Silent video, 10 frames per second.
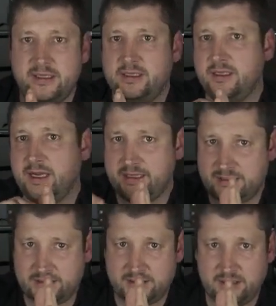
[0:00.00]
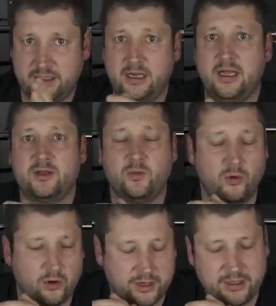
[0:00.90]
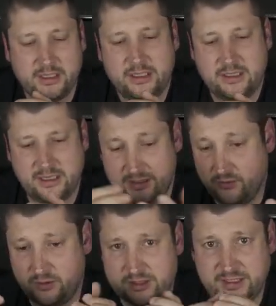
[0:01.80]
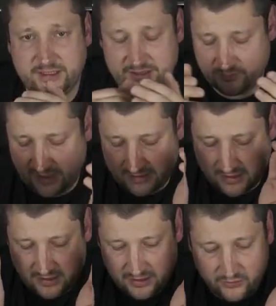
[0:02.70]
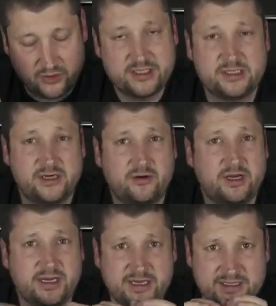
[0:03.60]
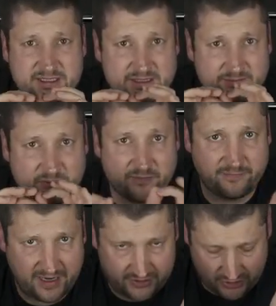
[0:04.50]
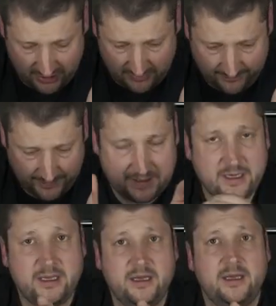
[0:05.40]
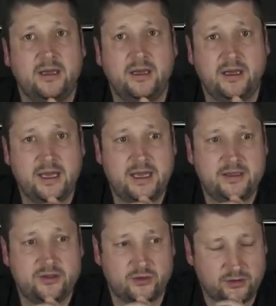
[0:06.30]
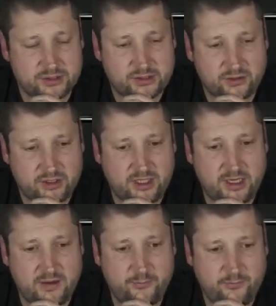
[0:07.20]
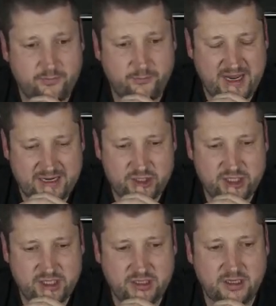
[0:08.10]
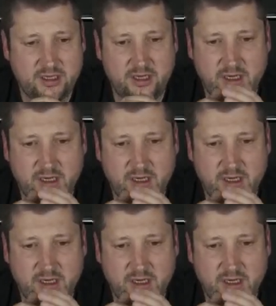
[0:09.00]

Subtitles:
it gets a lot more, and you will see this. But re-zeroing is perfection. And also the matching